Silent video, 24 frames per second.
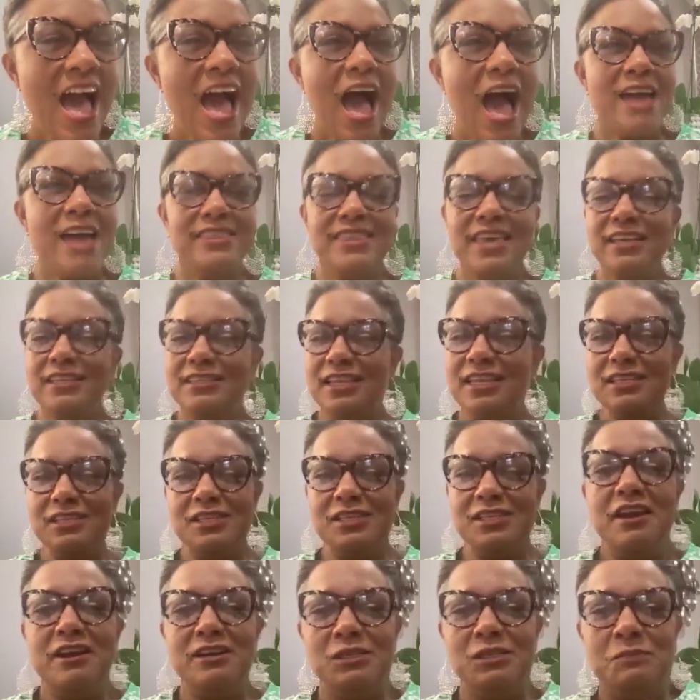I think
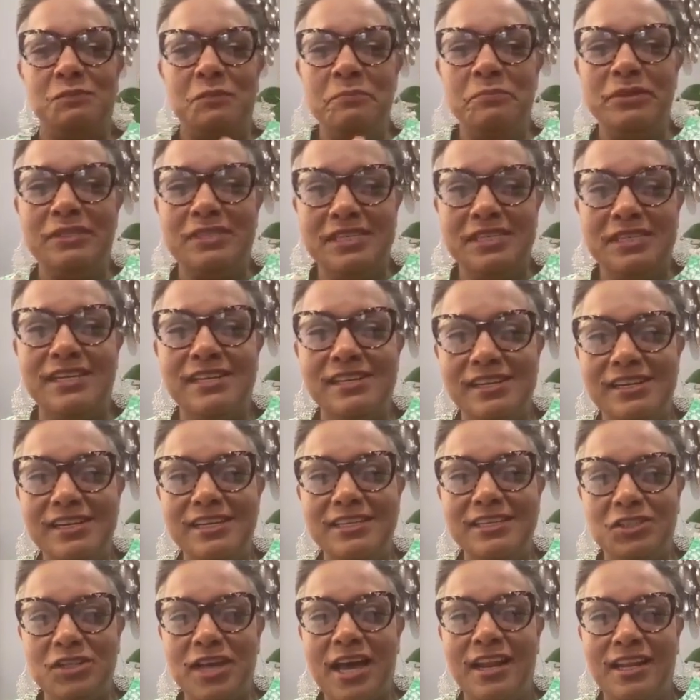this year has been
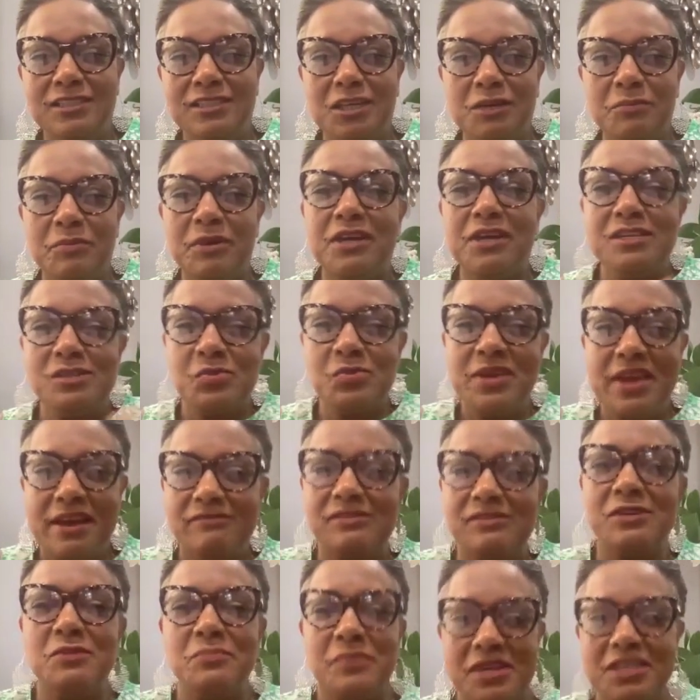particularly challenging because we
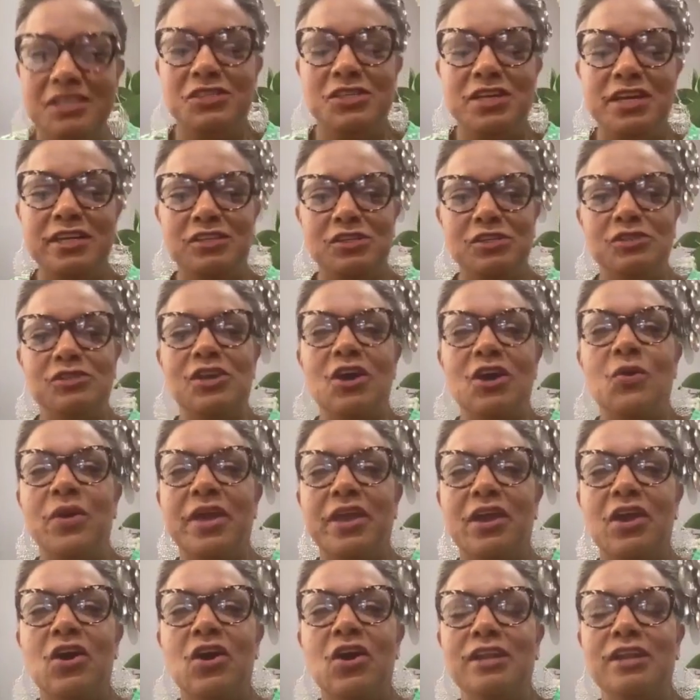have so many changes
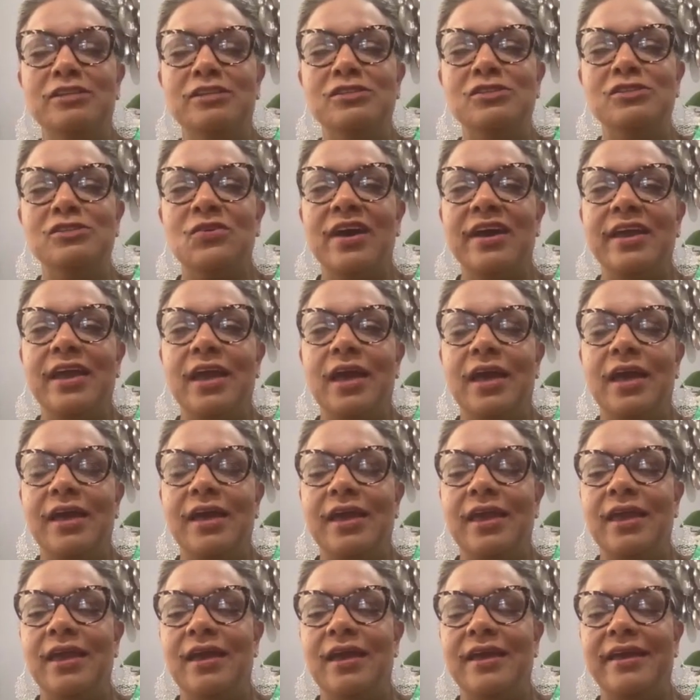going on. And so
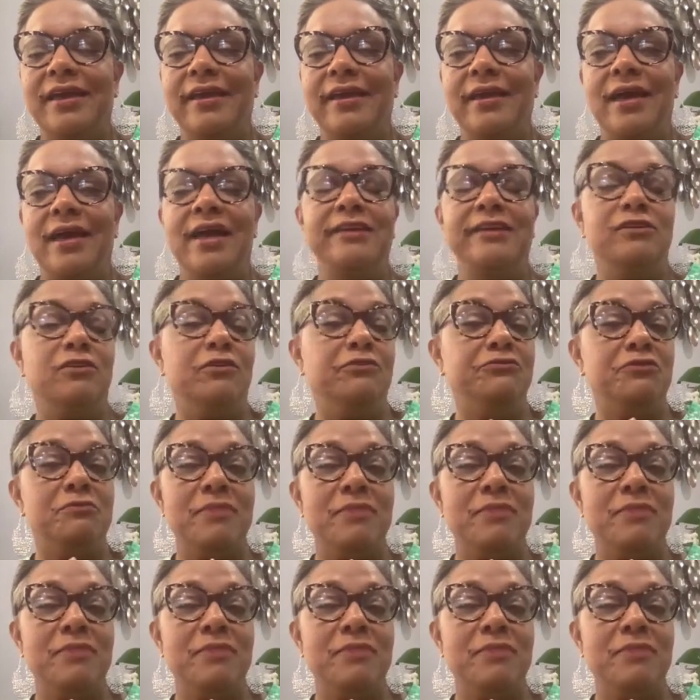I know for